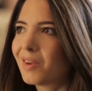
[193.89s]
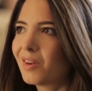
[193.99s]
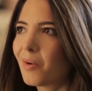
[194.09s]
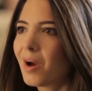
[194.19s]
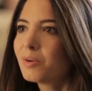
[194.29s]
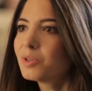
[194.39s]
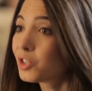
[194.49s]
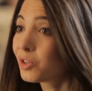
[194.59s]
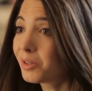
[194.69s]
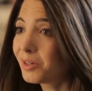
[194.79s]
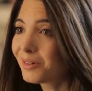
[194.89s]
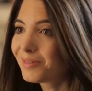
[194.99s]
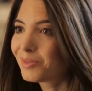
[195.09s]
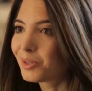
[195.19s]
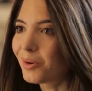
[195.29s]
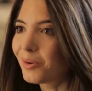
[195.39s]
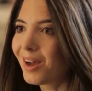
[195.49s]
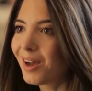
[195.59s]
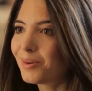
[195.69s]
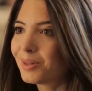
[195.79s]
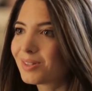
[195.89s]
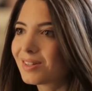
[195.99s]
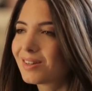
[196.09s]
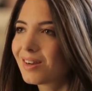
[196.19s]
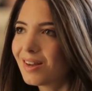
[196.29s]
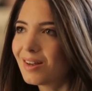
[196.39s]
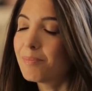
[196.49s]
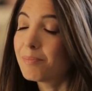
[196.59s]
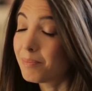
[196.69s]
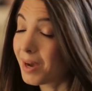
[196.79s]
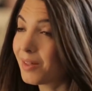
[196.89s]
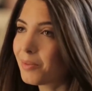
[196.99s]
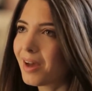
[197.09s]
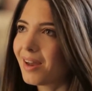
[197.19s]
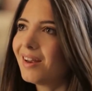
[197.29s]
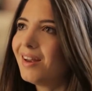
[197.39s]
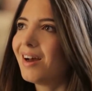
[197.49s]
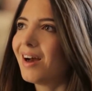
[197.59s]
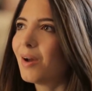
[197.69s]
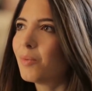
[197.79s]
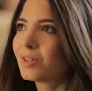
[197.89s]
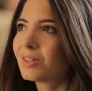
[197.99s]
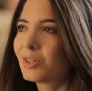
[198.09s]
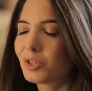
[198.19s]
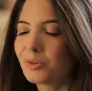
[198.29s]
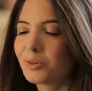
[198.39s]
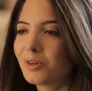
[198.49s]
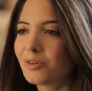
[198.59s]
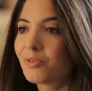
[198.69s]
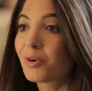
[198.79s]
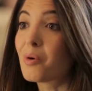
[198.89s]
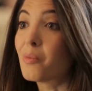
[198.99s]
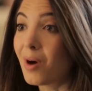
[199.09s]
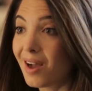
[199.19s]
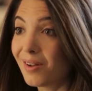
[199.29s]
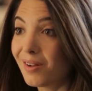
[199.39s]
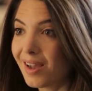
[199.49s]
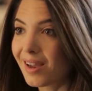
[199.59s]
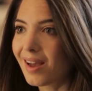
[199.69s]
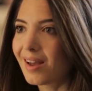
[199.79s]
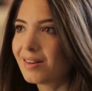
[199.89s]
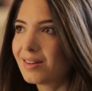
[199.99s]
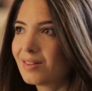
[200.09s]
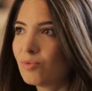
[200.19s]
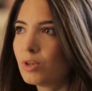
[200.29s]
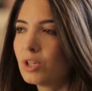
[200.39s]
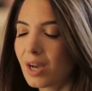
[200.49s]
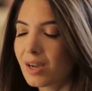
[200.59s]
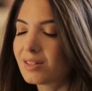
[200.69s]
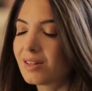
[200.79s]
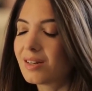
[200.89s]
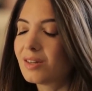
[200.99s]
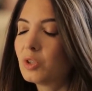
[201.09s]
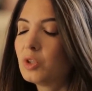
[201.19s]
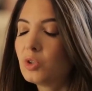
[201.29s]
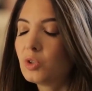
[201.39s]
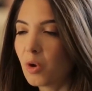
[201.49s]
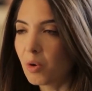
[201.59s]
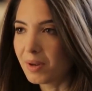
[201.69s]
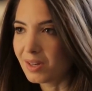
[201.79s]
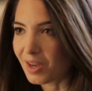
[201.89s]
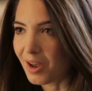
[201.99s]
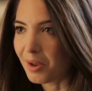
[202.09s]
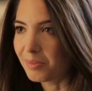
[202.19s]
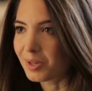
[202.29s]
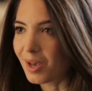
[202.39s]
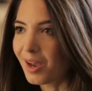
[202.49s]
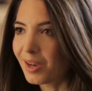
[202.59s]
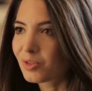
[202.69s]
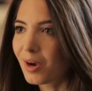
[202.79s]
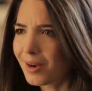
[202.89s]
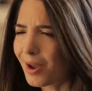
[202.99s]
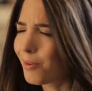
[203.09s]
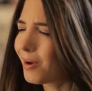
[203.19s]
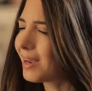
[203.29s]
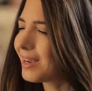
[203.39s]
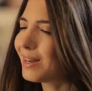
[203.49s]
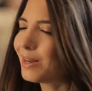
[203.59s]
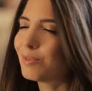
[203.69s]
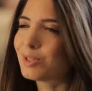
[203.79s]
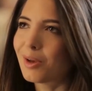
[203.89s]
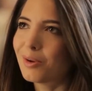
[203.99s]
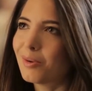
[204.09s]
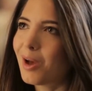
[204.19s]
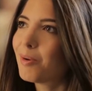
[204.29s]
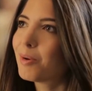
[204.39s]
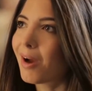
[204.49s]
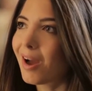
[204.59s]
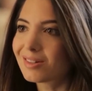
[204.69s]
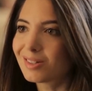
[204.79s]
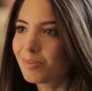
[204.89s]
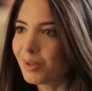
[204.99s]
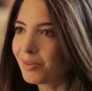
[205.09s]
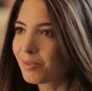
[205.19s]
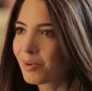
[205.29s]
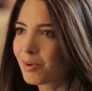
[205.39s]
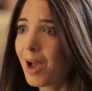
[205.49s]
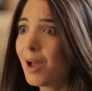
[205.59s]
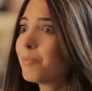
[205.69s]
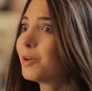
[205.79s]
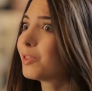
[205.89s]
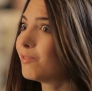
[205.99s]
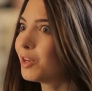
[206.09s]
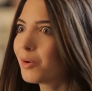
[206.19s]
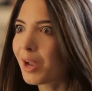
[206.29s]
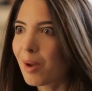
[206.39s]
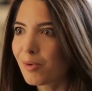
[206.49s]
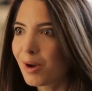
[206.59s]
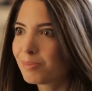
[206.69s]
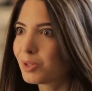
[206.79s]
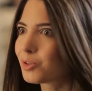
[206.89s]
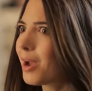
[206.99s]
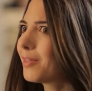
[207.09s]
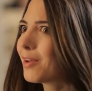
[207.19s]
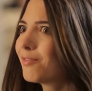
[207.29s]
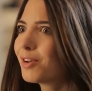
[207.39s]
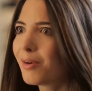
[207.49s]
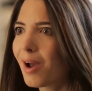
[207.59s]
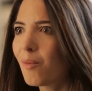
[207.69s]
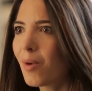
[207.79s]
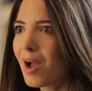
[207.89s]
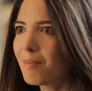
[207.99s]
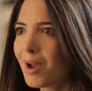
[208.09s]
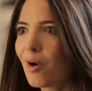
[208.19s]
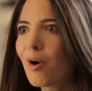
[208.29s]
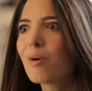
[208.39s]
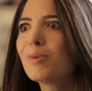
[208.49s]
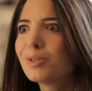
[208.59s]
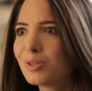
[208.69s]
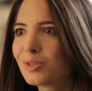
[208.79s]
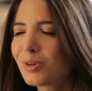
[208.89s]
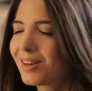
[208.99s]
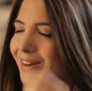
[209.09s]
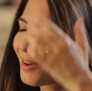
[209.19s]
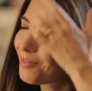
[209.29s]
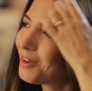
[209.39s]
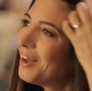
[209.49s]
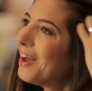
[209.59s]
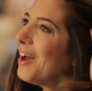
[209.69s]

You know, I was a cheerleader, so and by the way, I wasn't a cheerleader for a while. I got rejected so many times. I tried out, I can't even tell you, I would practice in my living room. I'd put the video camera up to try and like figure out why my arm wasn't straight enough.